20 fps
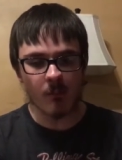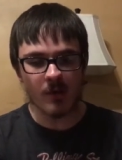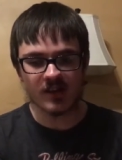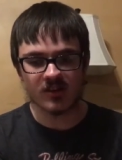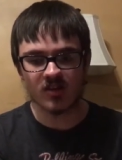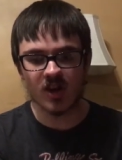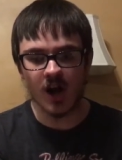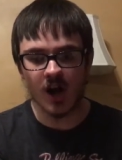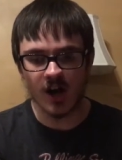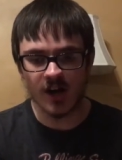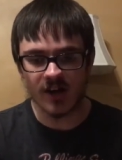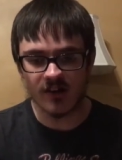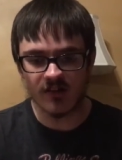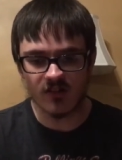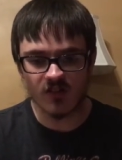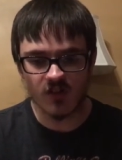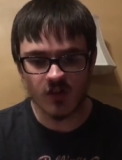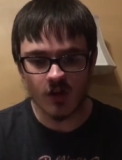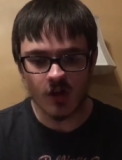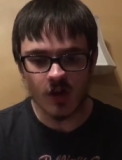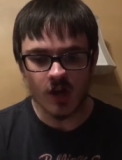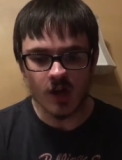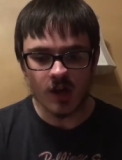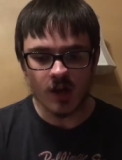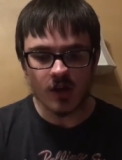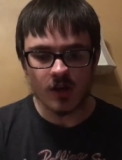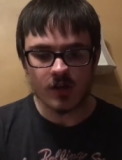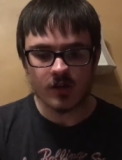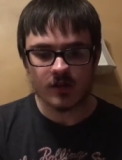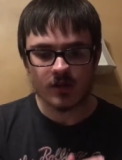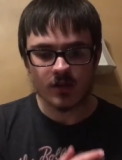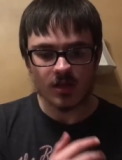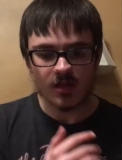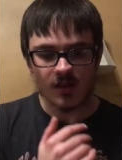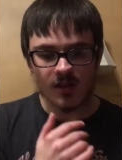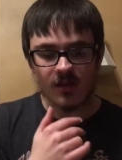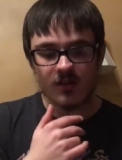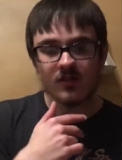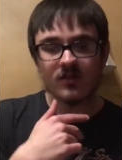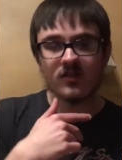My tongue is
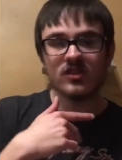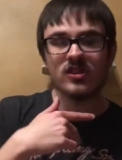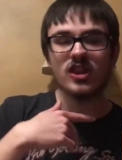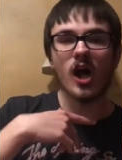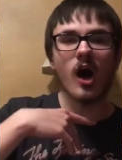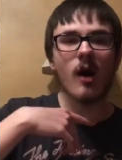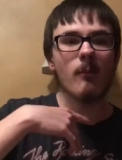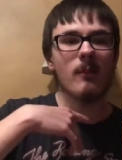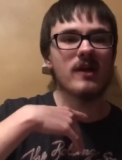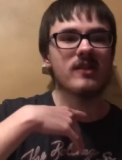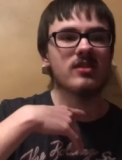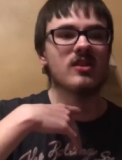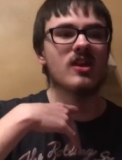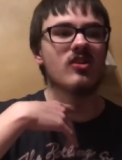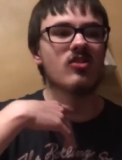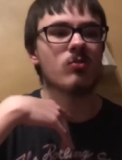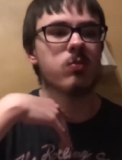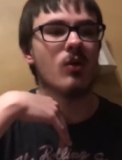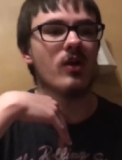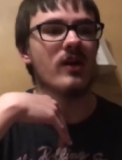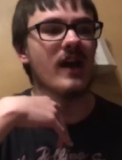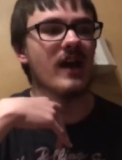numb at this point.